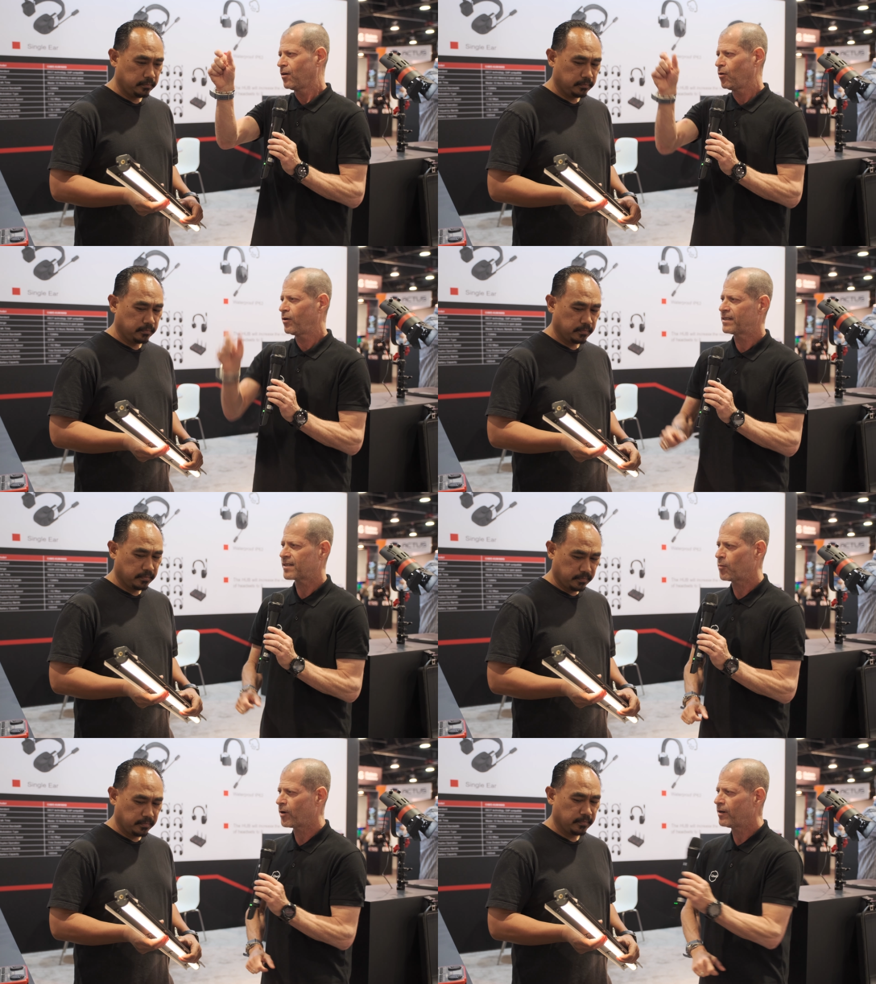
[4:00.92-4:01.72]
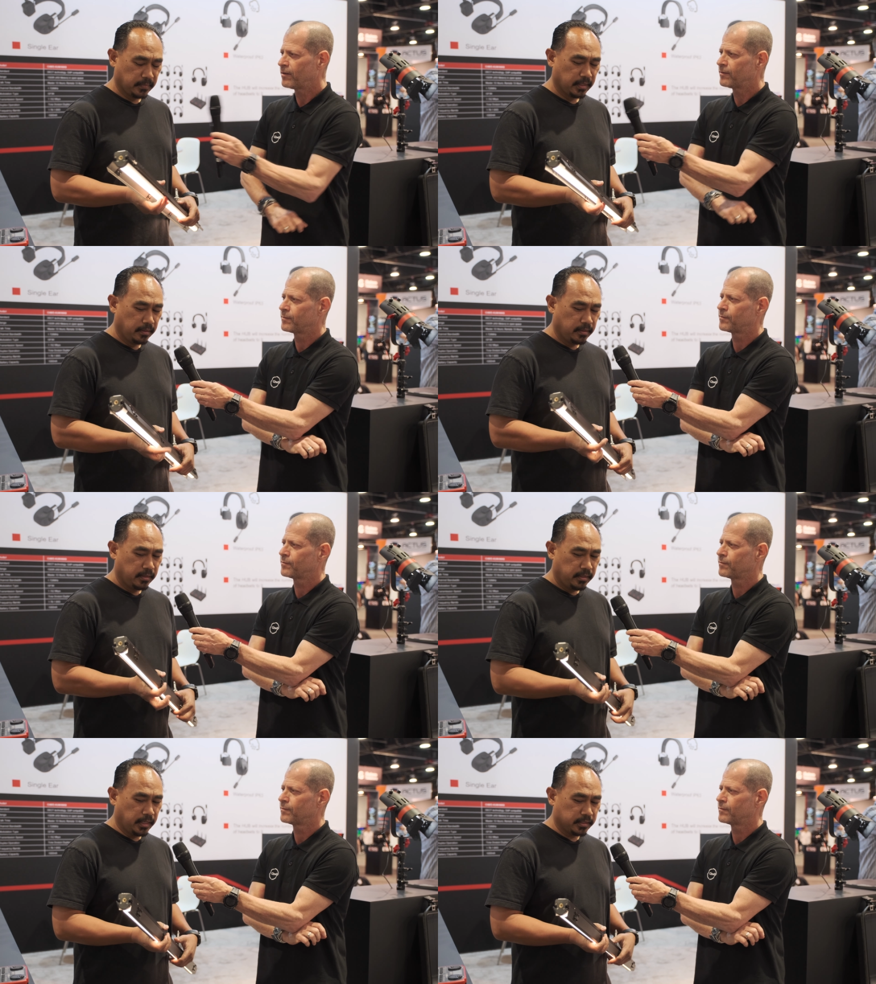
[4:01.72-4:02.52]
Speaker 1: hook it somewhere?
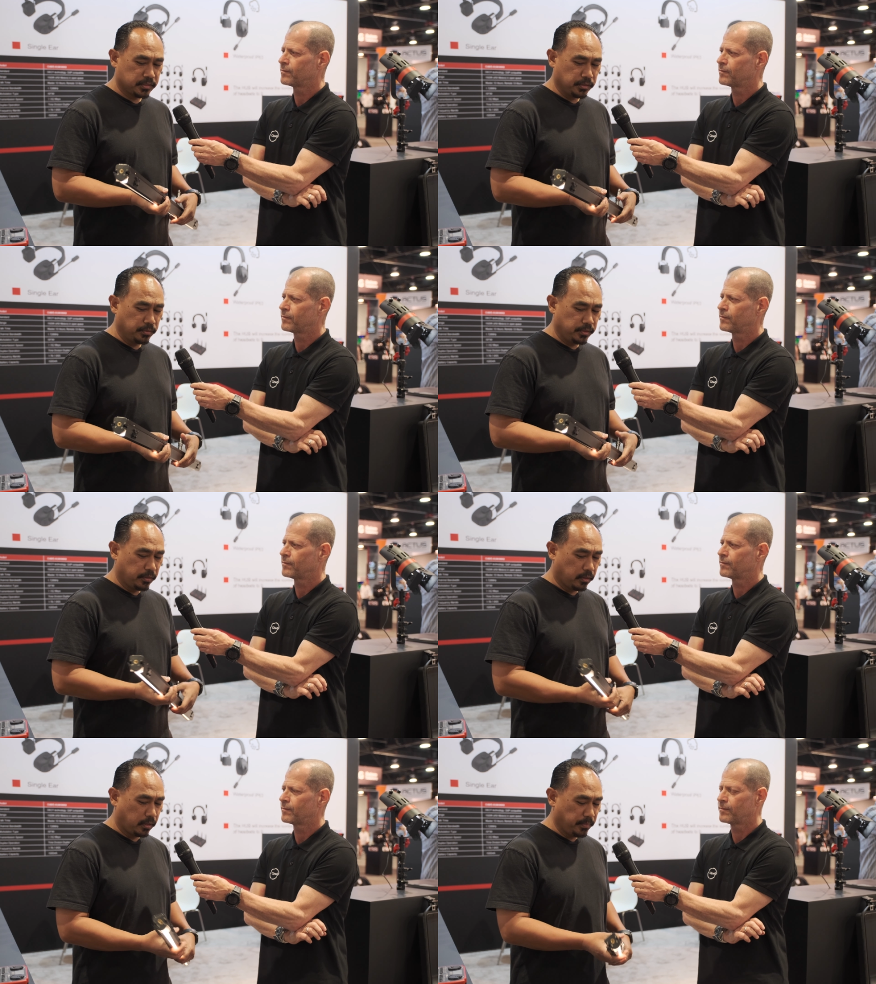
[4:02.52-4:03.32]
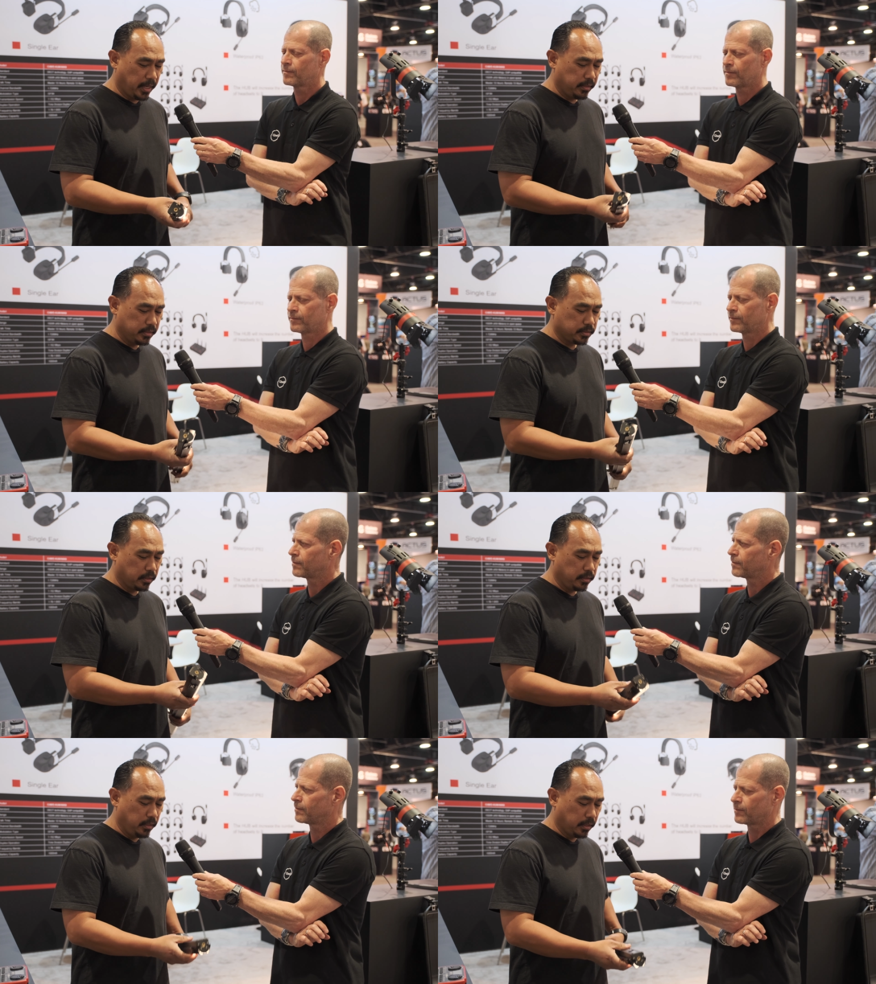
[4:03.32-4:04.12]
Speaker 2: Yeah, so there are magnets
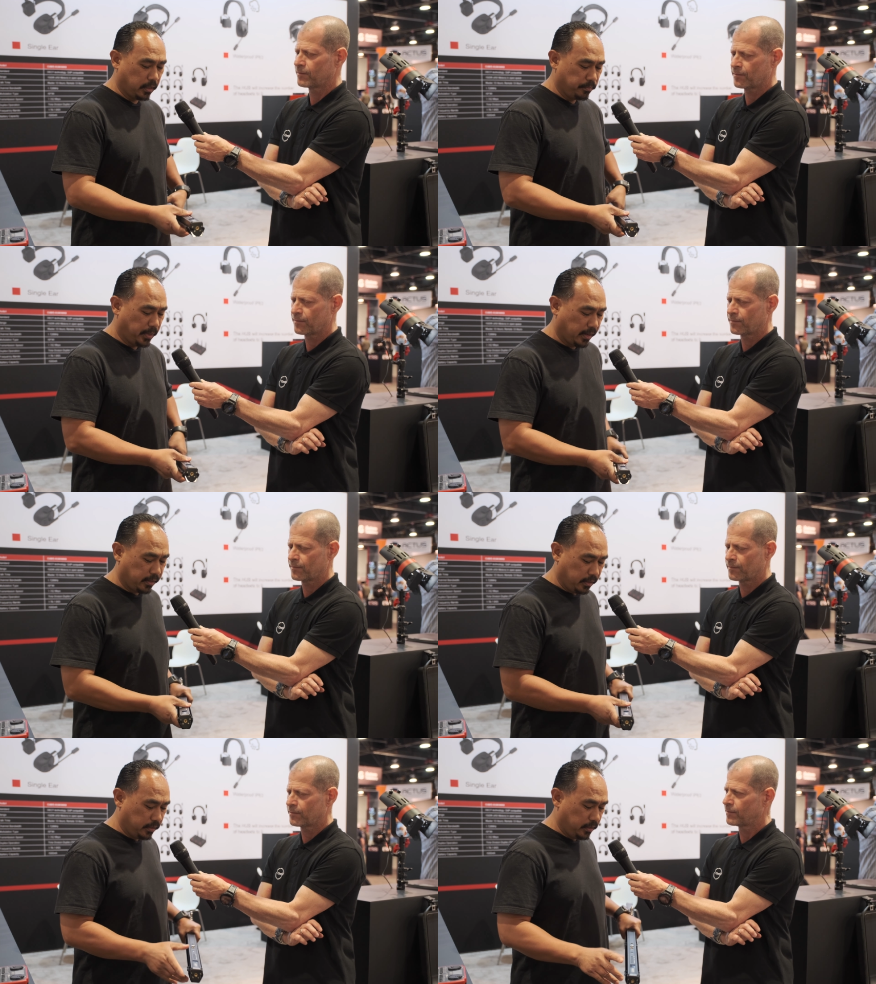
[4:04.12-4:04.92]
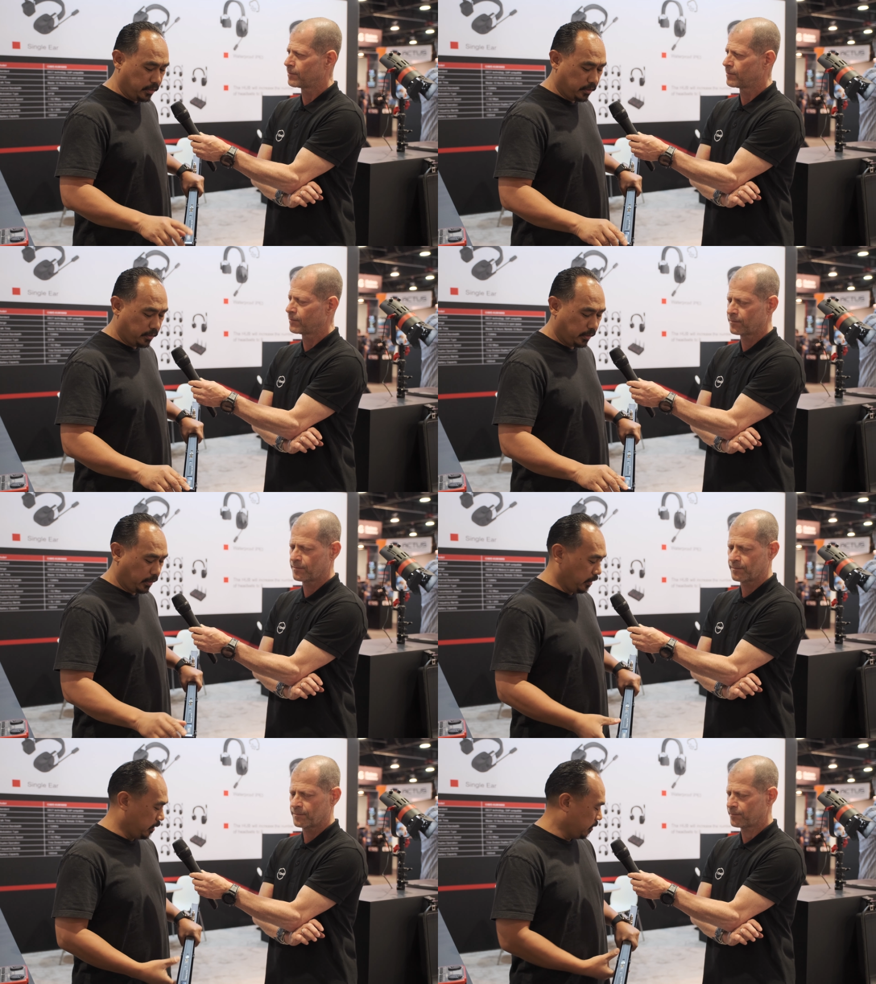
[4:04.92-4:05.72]
on the um, back end here
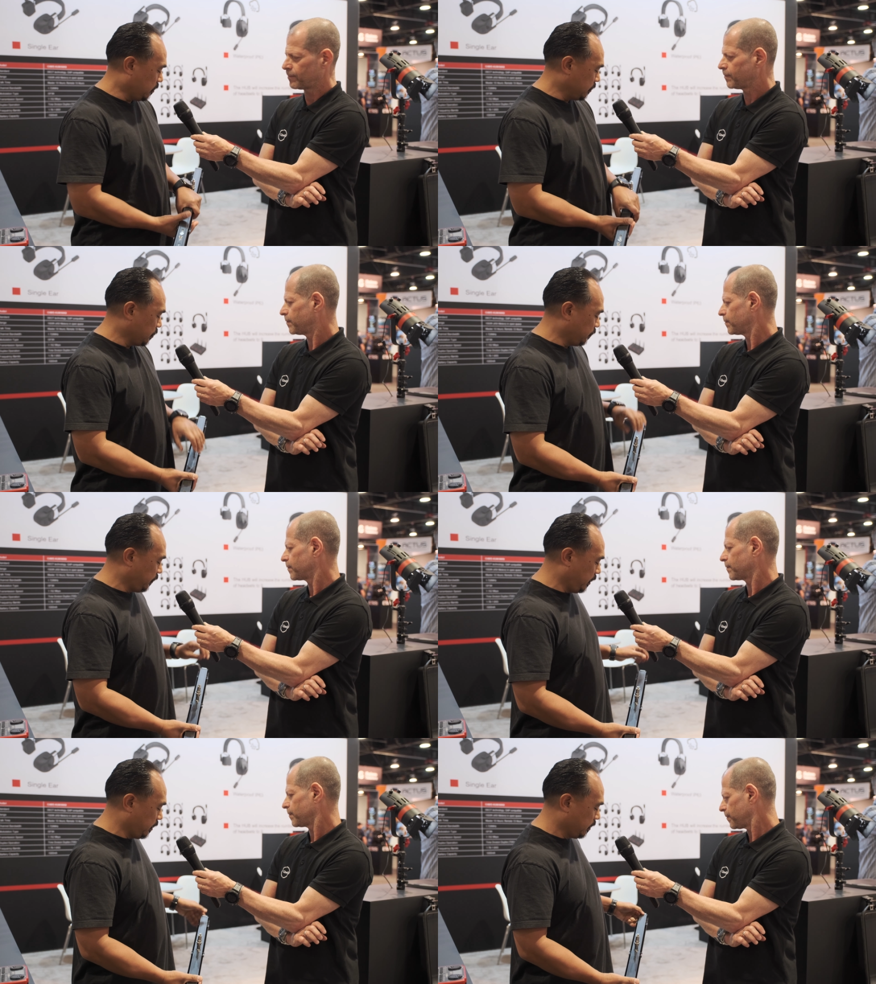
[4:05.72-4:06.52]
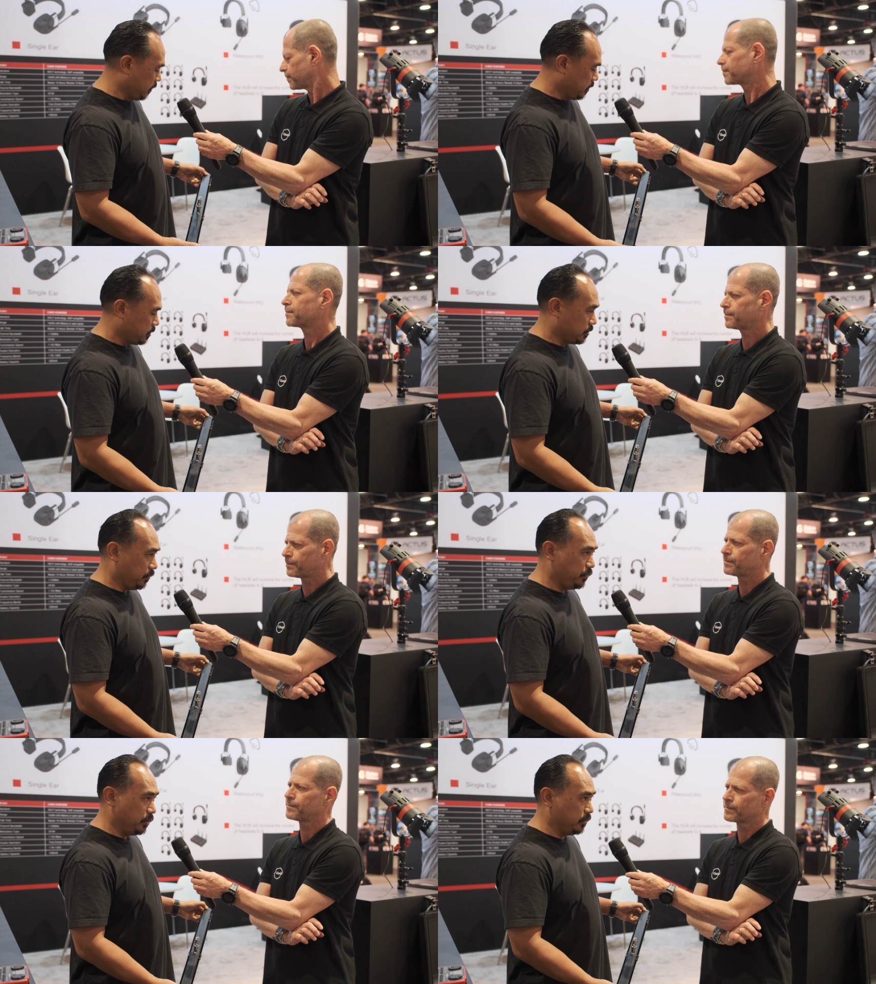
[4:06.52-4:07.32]
and also over here. So
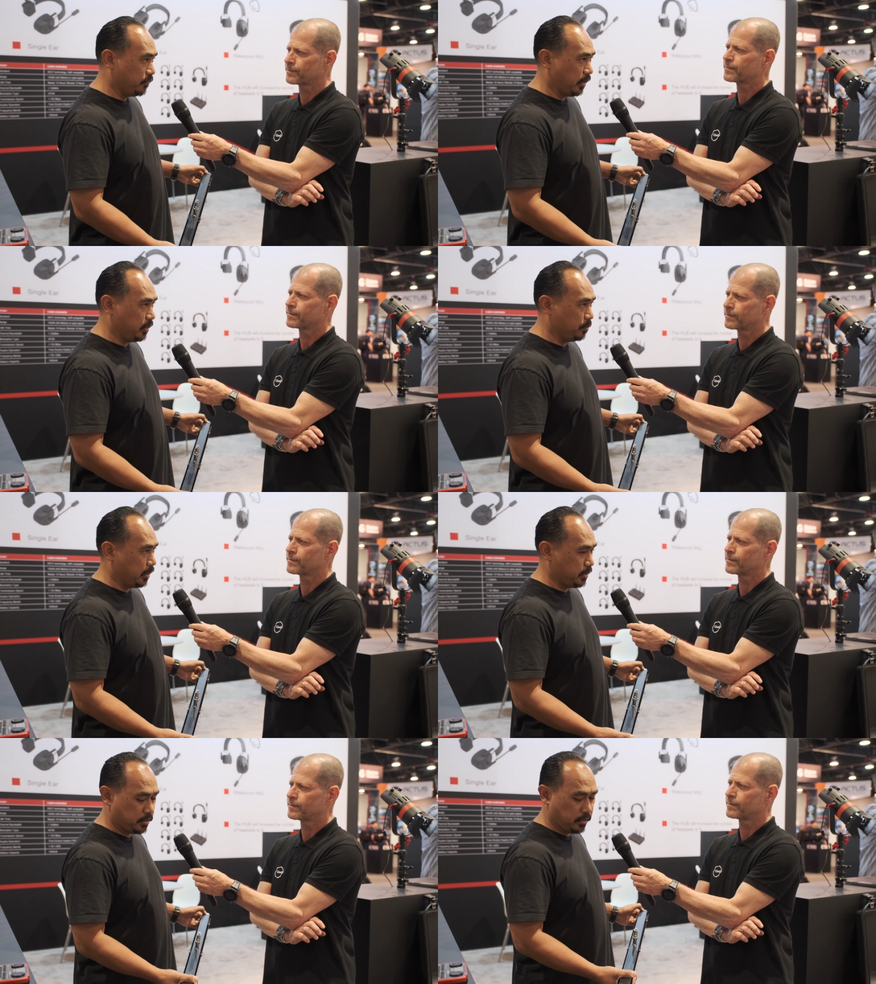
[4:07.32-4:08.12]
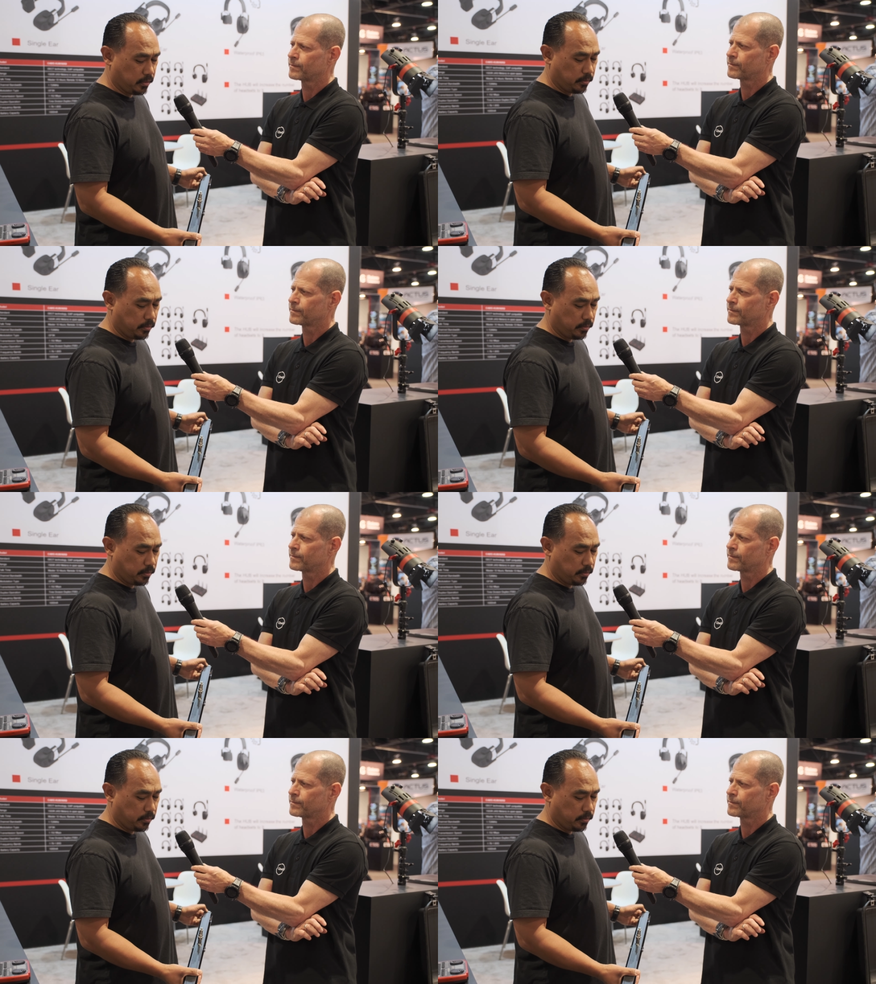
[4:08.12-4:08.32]
if you can find a place to